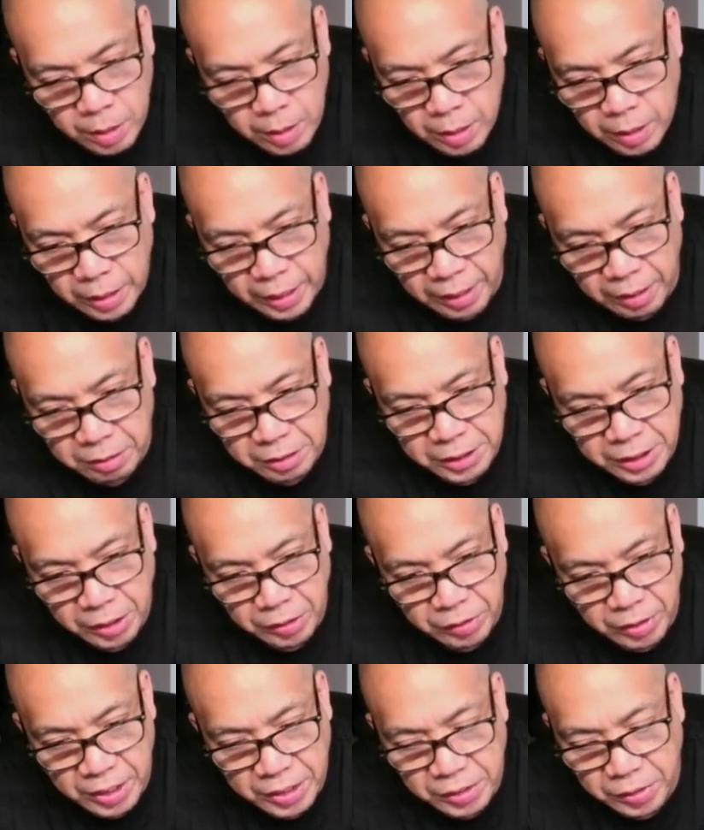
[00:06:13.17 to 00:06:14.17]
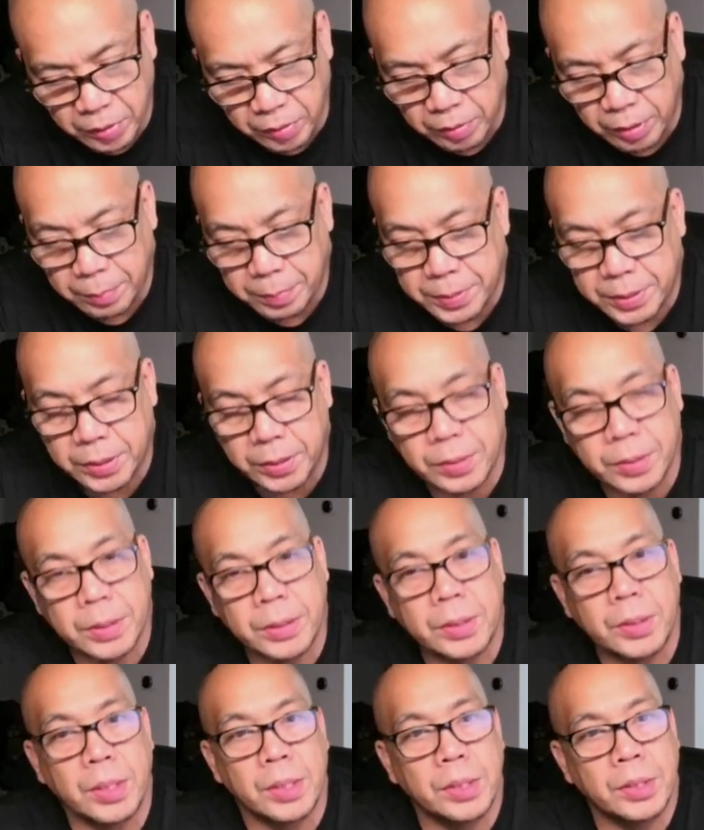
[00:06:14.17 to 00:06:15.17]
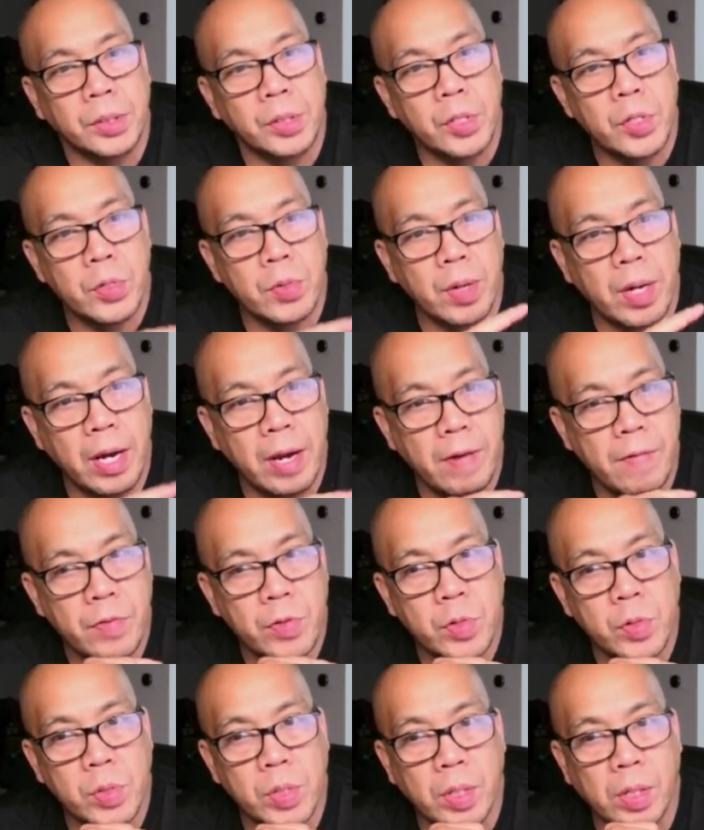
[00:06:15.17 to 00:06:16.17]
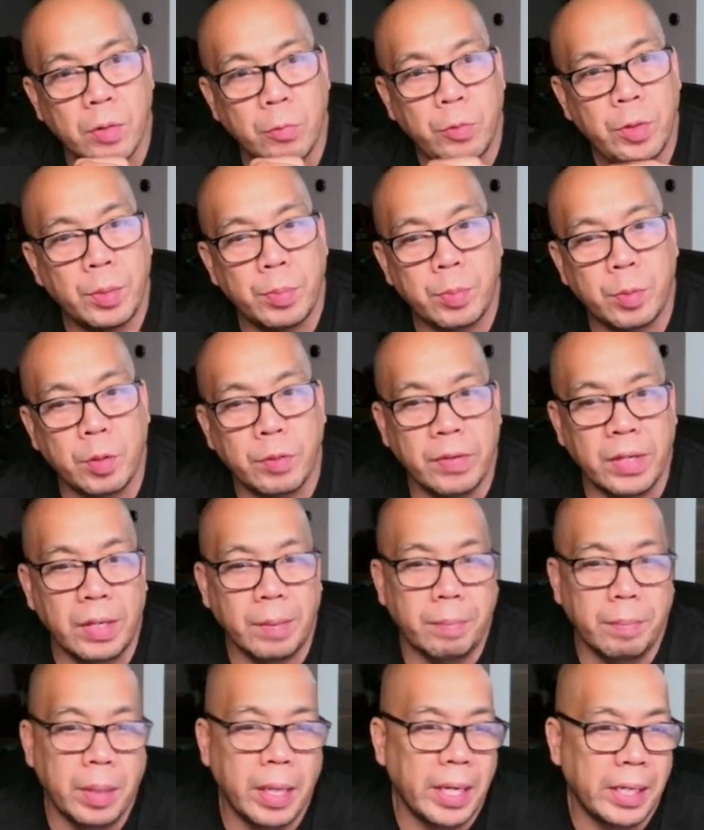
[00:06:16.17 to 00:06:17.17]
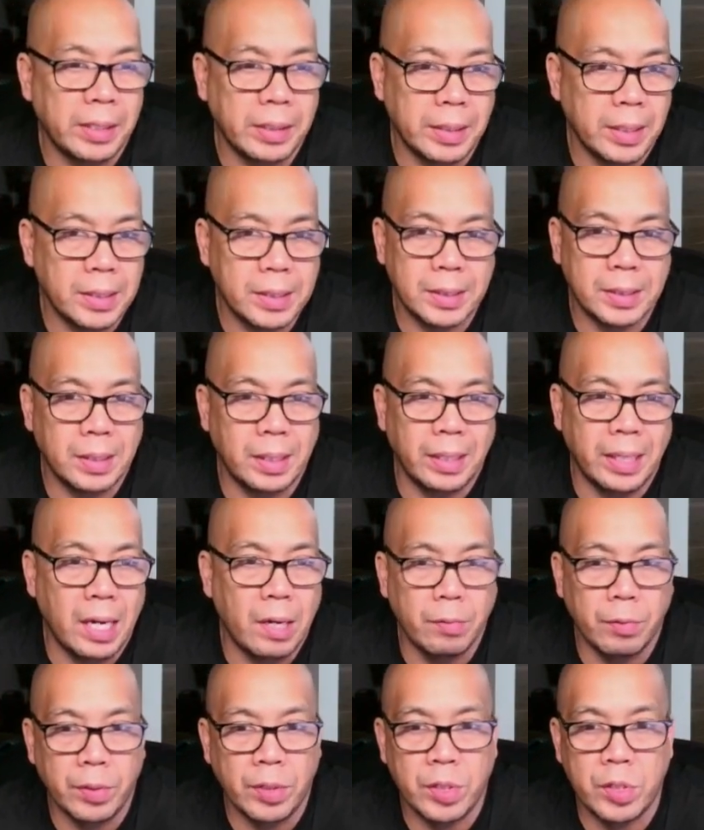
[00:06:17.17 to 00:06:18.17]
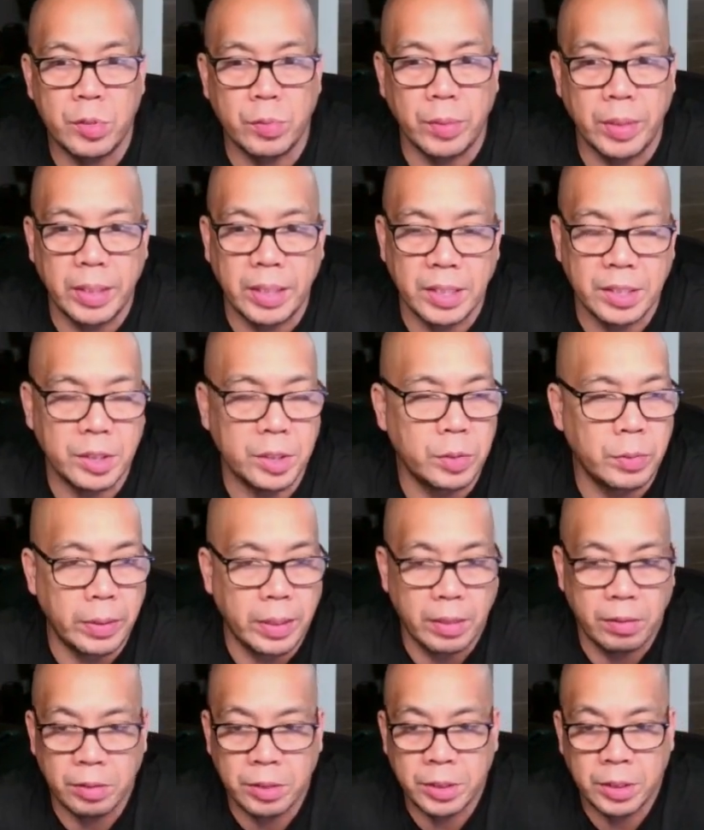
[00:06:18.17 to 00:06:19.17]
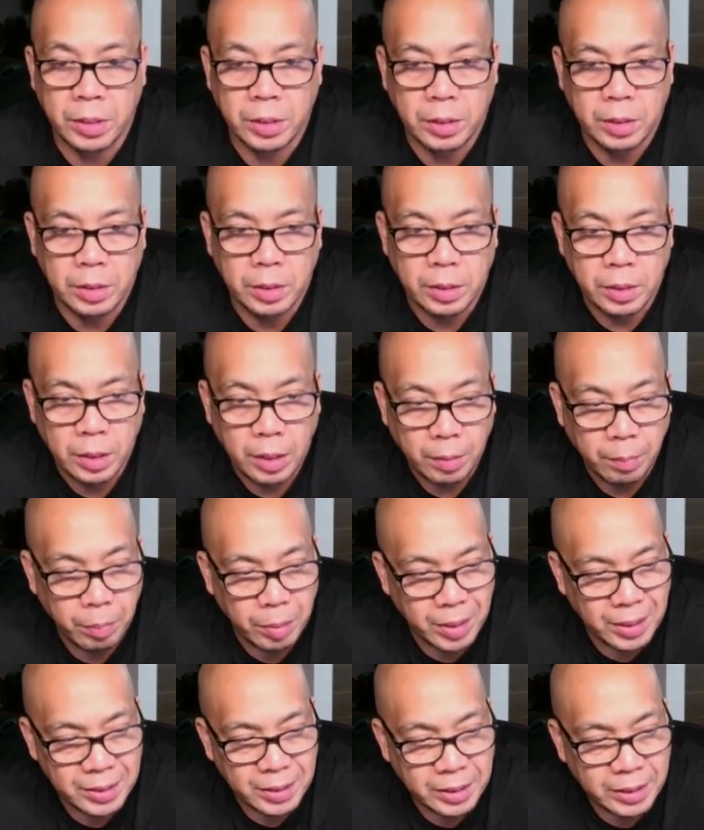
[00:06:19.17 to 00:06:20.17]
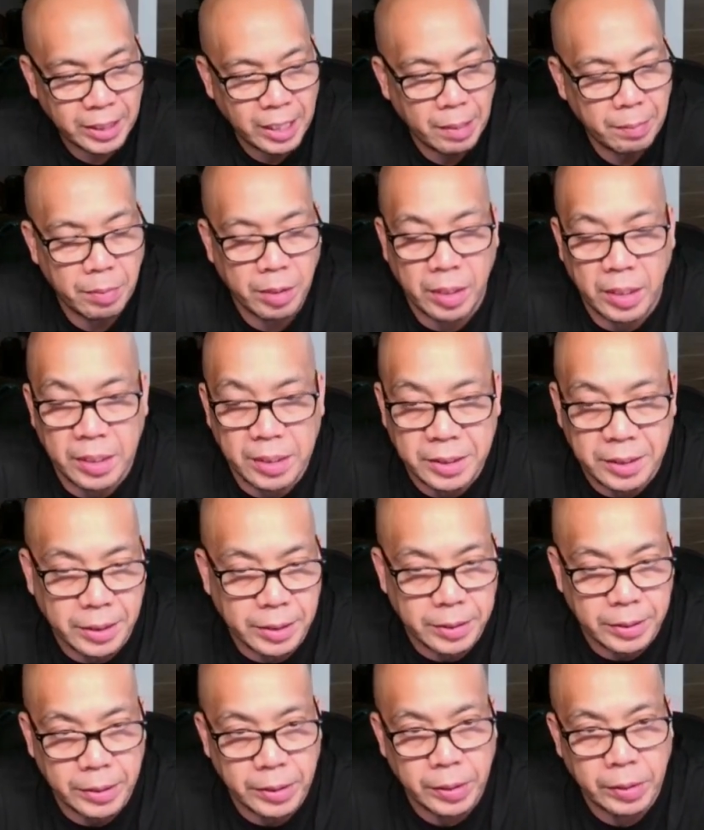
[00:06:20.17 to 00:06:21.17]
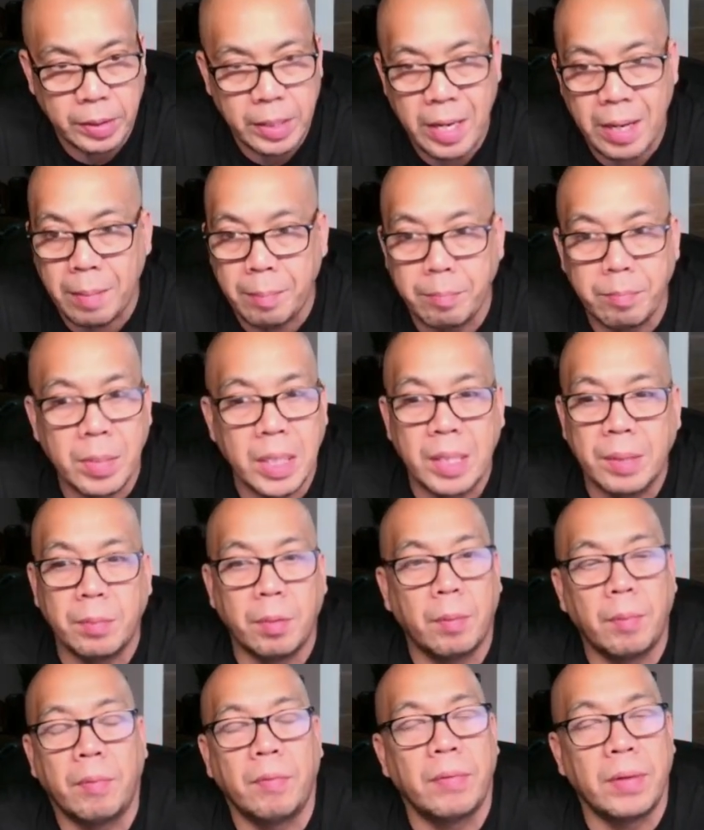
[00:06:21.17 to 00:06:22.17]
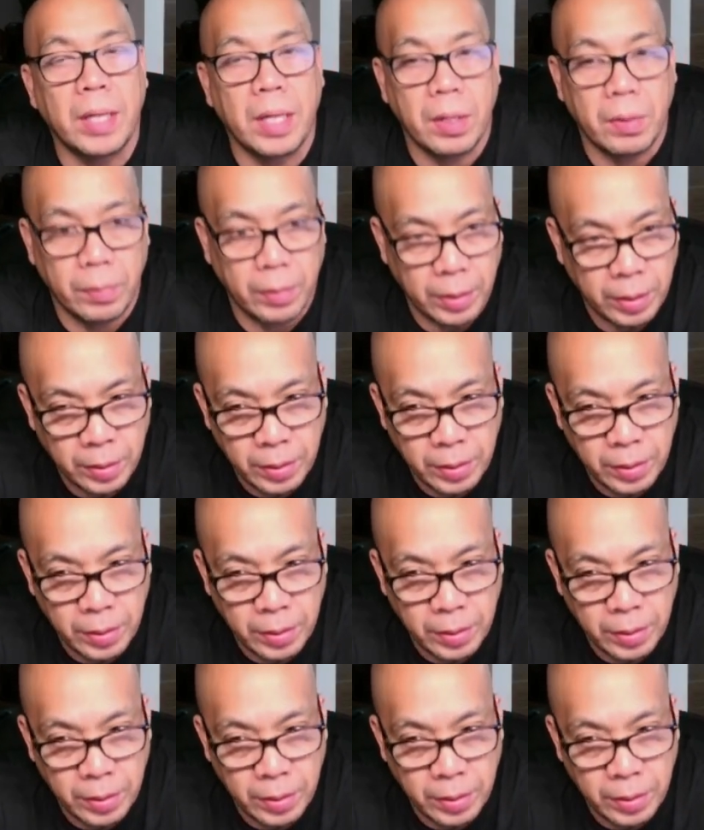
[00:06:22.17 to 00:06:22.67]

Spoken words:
like I was telling you guys in other episodes, just to drive to the repro vet and back, that's an hour each way. That's 2 hours. Plus the time you're going to sit there, at minimum of an hour.